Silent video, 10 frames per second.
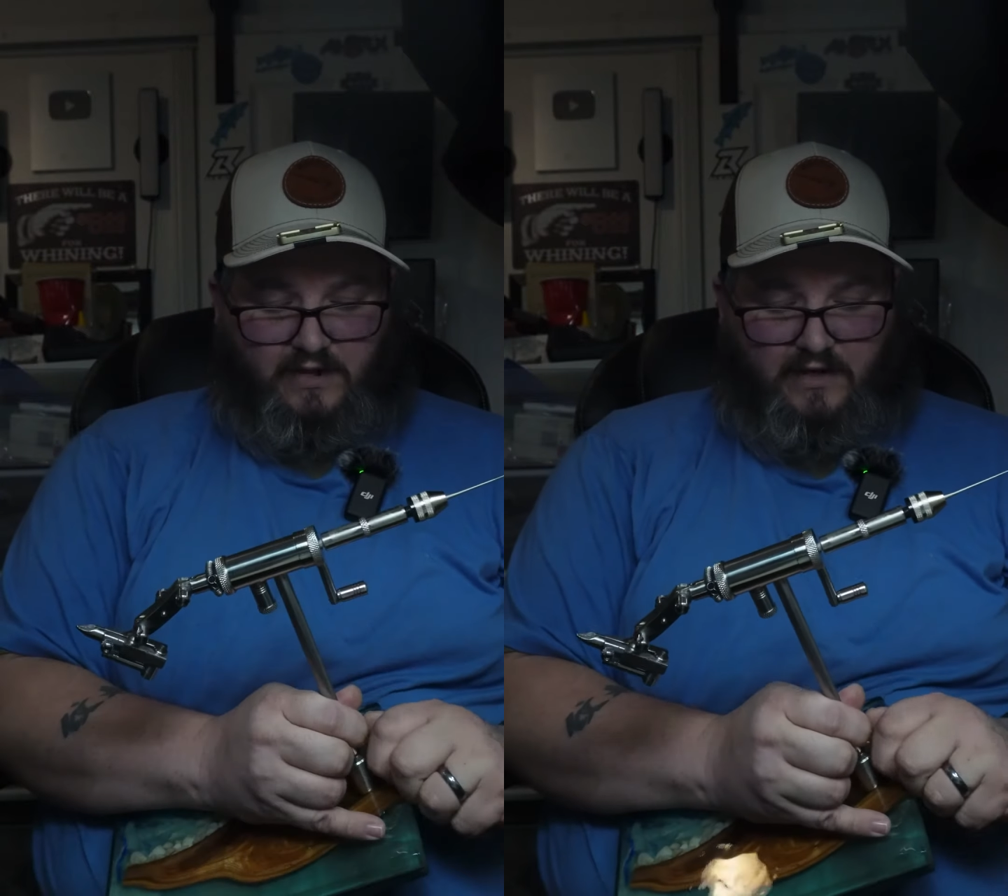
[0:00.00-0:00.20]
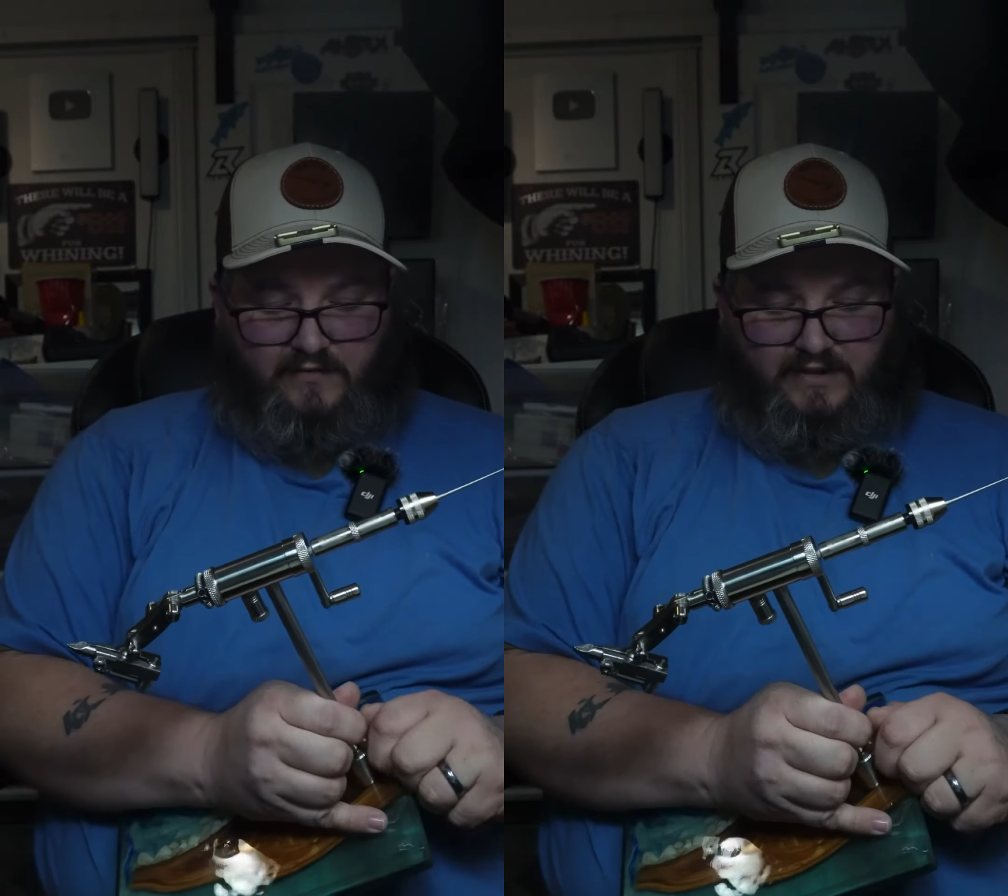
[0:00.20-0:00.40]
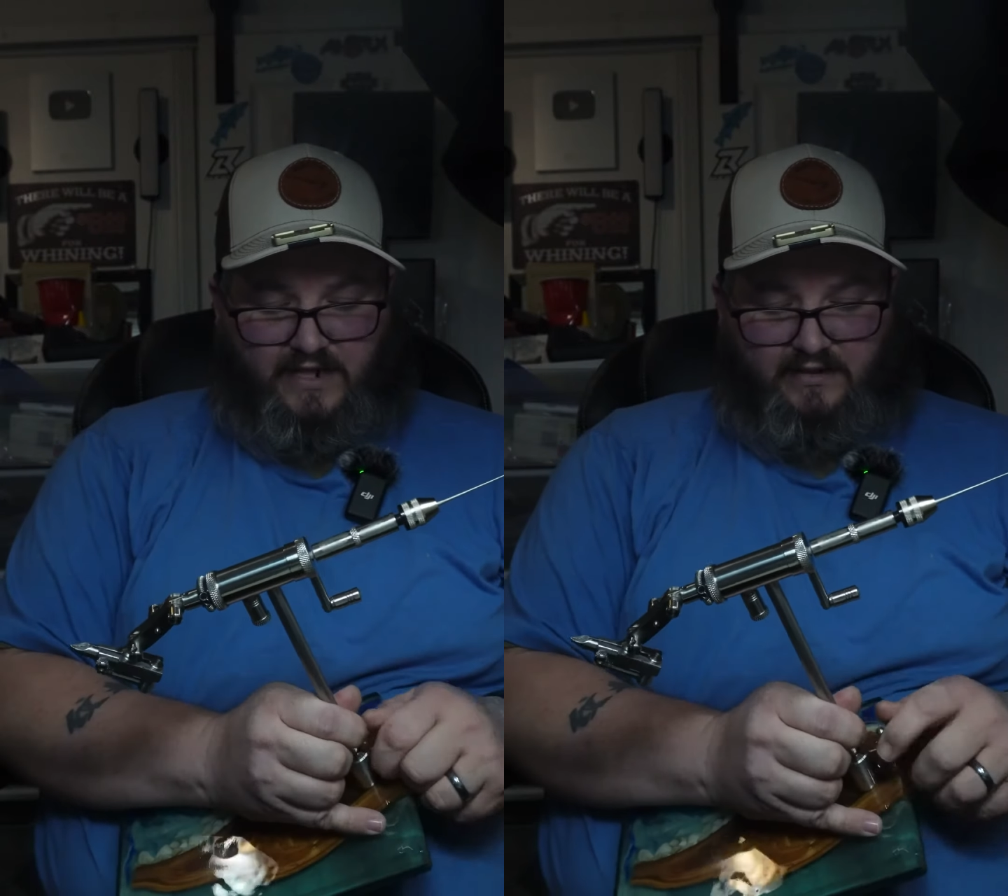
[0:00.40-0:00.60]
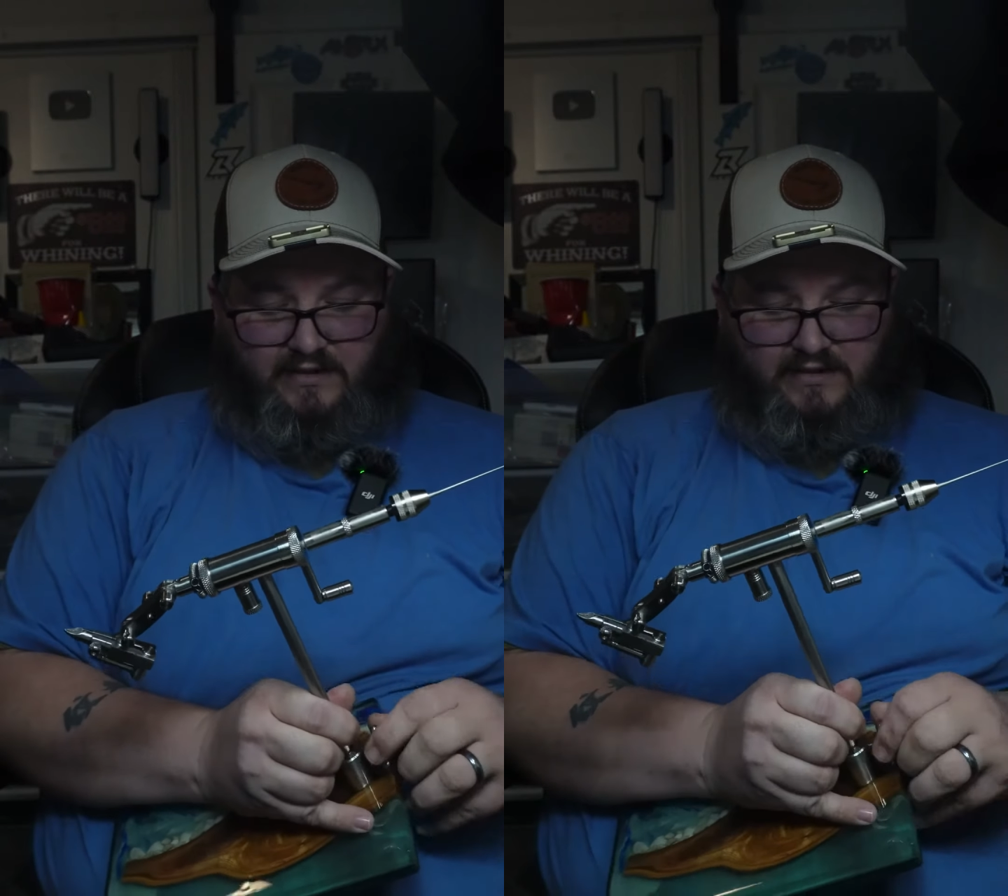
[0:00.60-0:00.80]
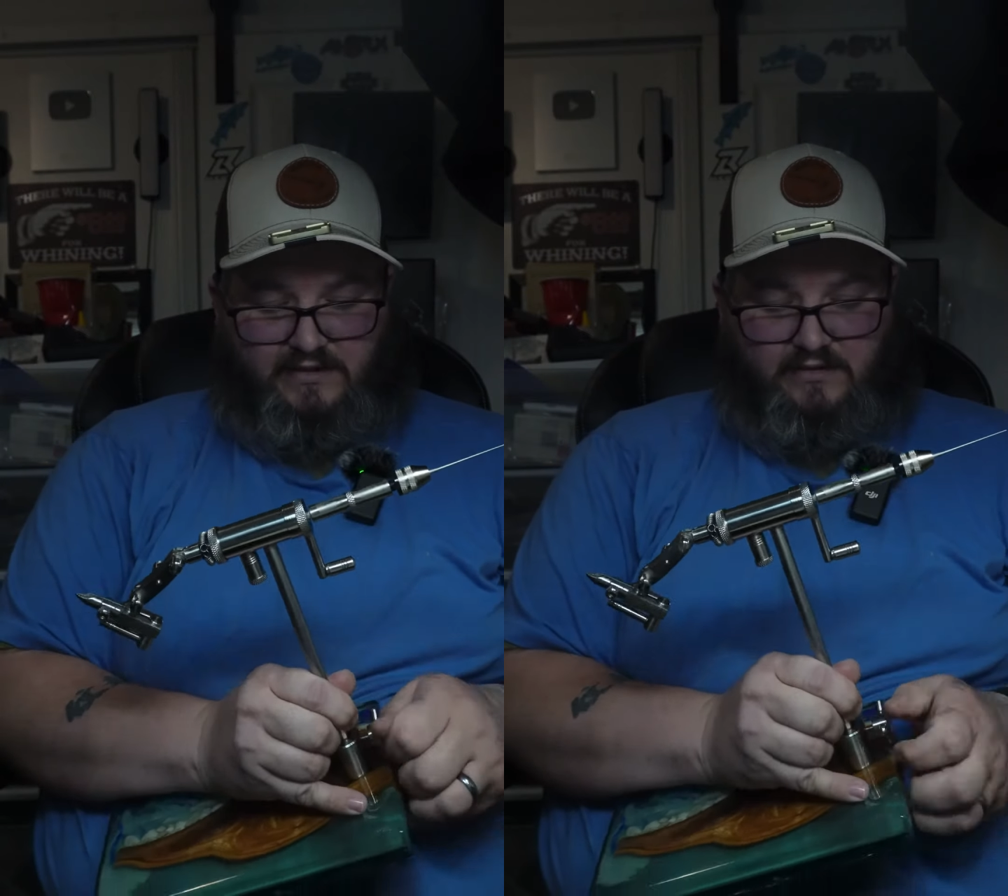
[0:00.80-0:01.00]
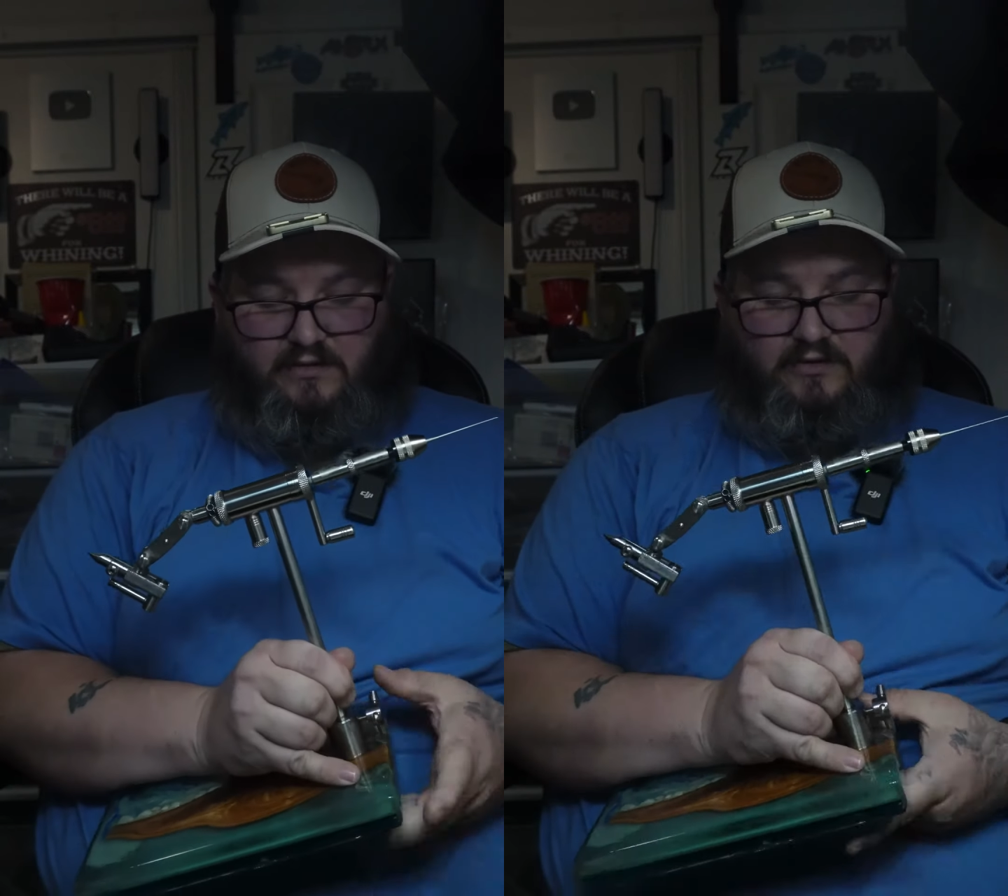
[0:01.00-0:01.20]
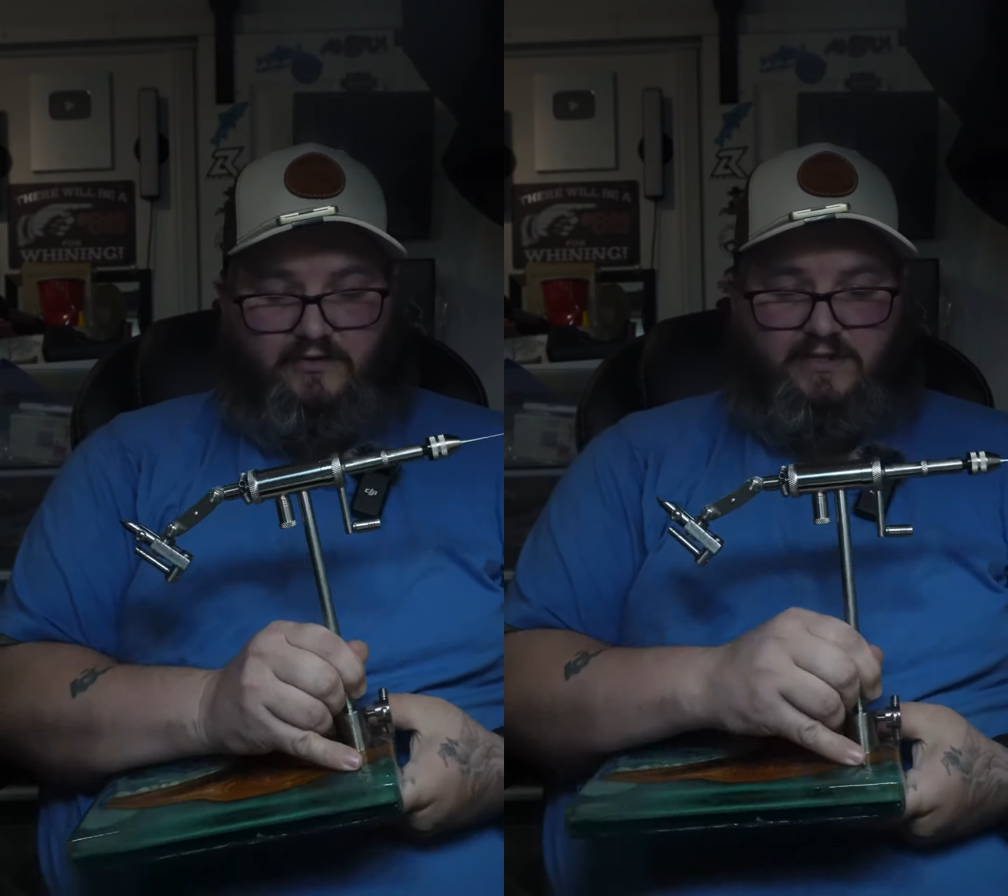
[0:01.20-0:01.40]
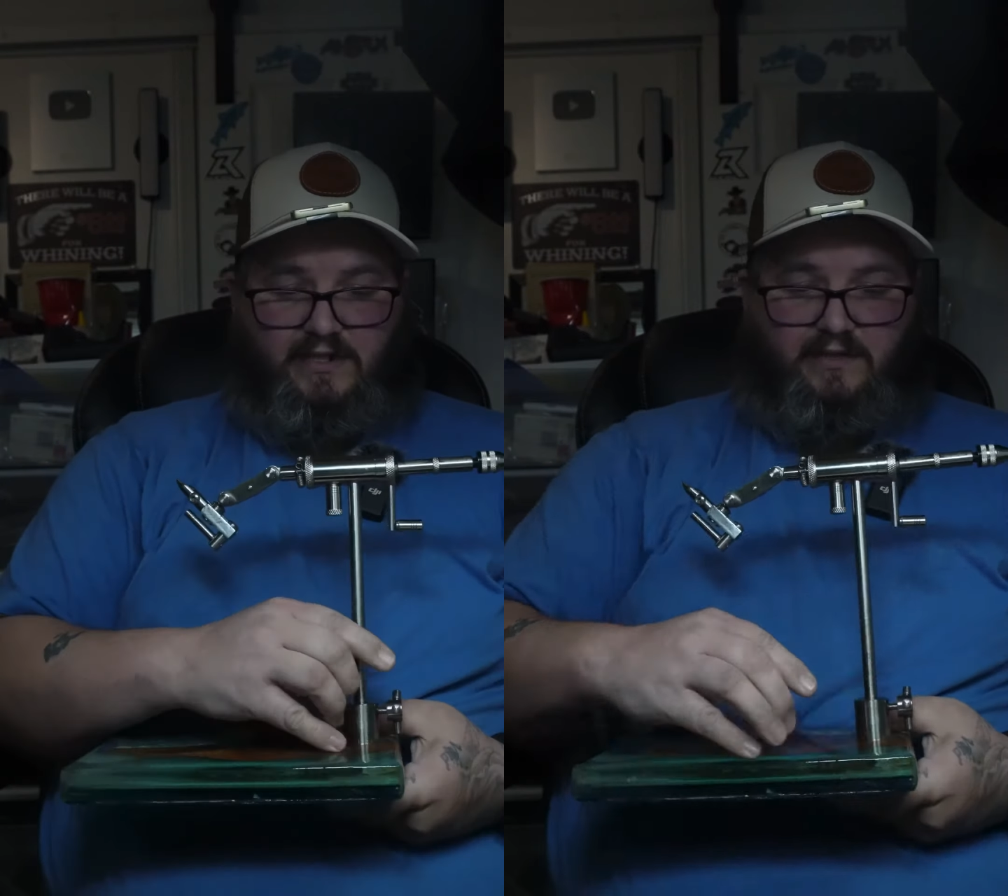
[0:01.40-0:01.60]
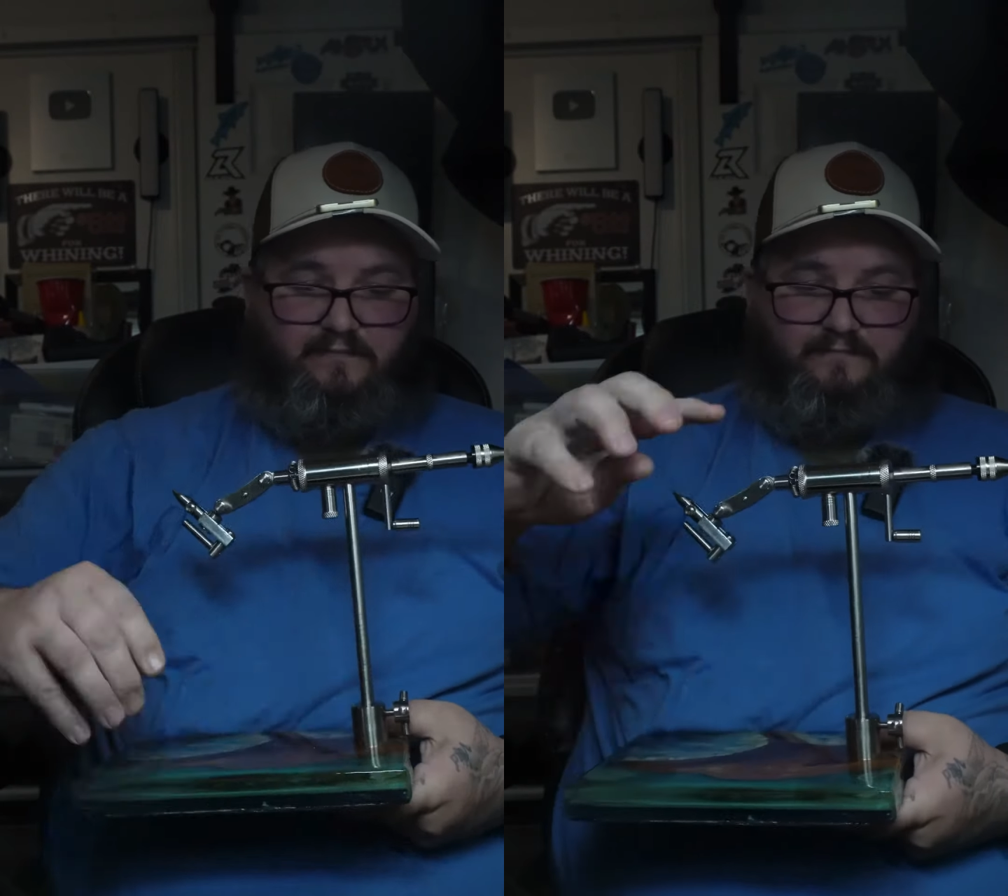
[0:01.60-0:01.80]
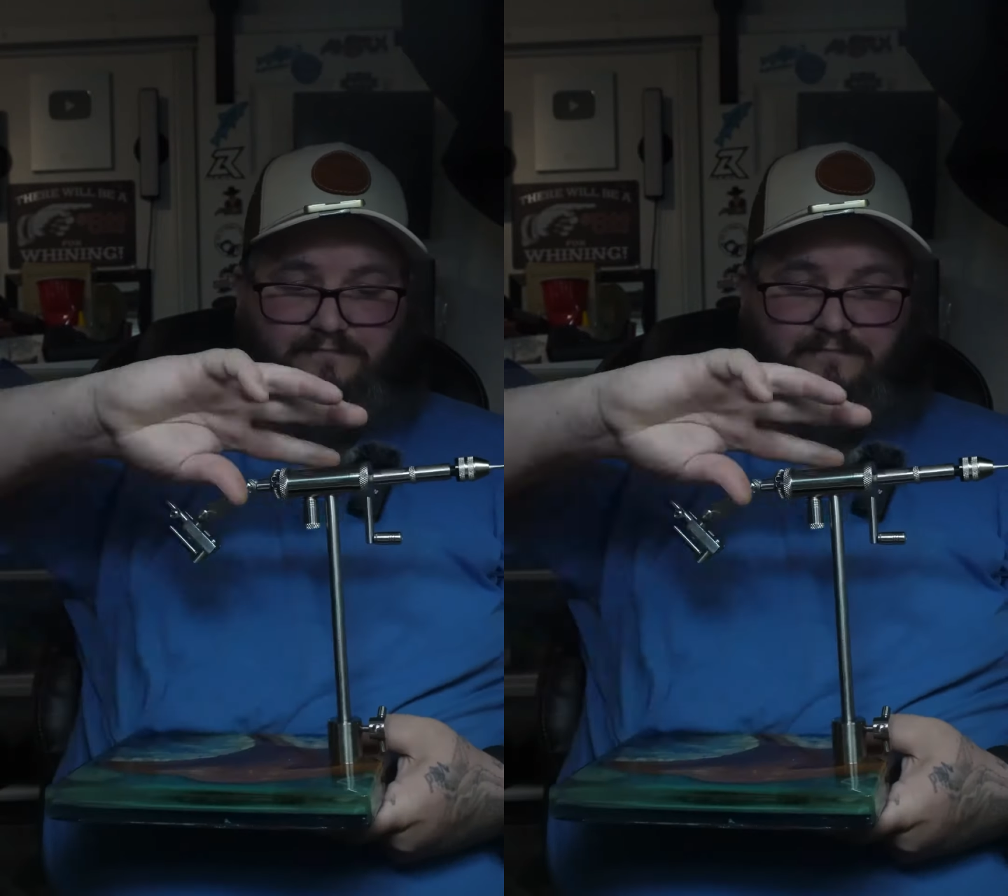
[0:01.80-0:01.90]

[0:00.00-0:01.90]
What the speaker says: I would take this, loosen it,